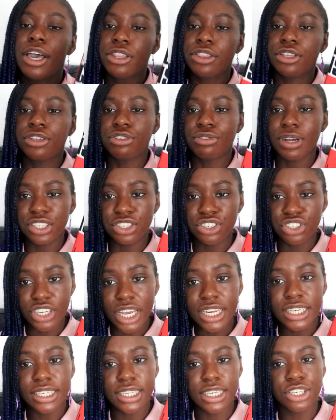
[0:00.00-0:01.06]
The
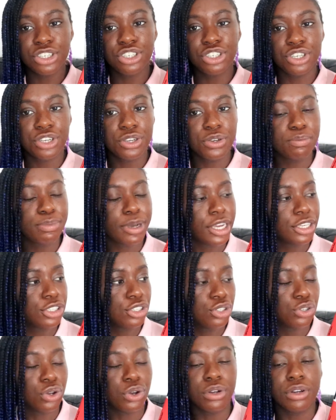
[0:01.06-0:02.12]
Transgender Issue by
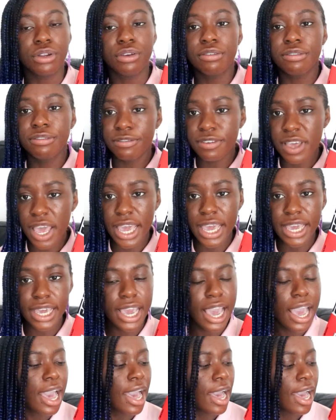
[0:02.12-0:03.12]
Sean Fay,